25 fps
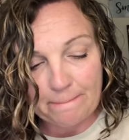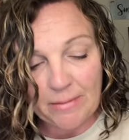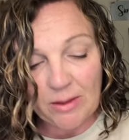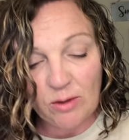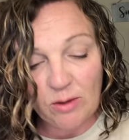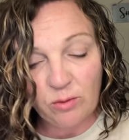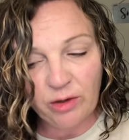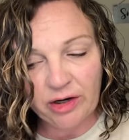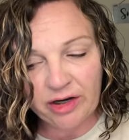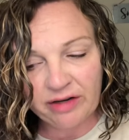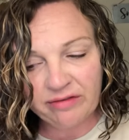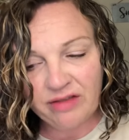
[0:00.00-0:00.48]

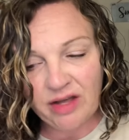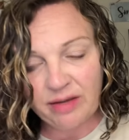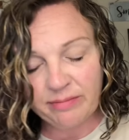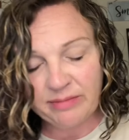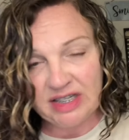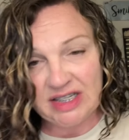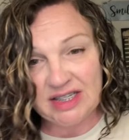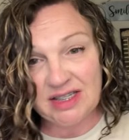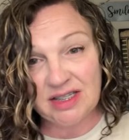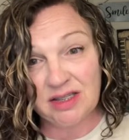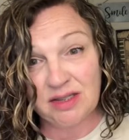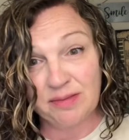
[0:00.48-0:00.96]
One of them is
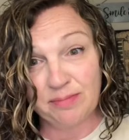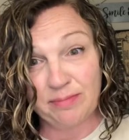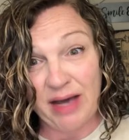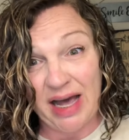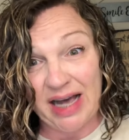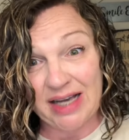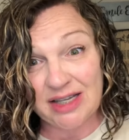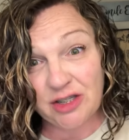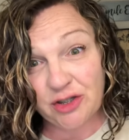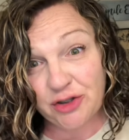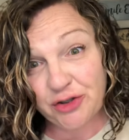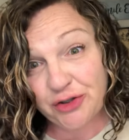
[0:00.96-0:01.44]

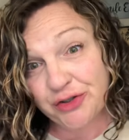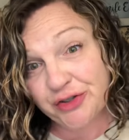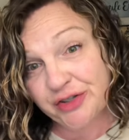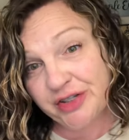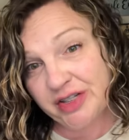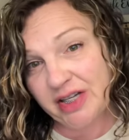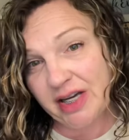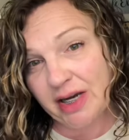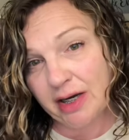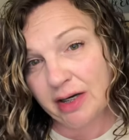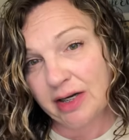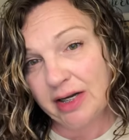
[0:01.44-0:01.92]
Smaster's
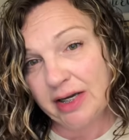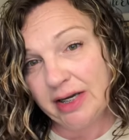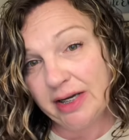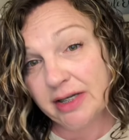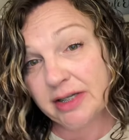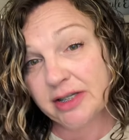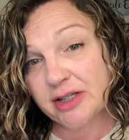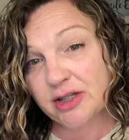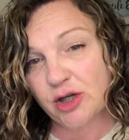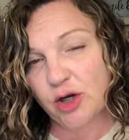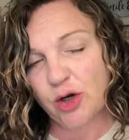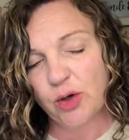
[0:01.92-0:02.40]
technique.
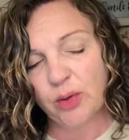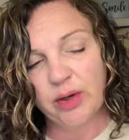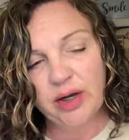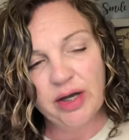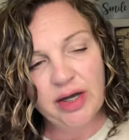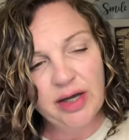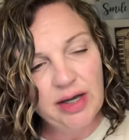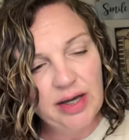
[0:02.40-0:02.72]
So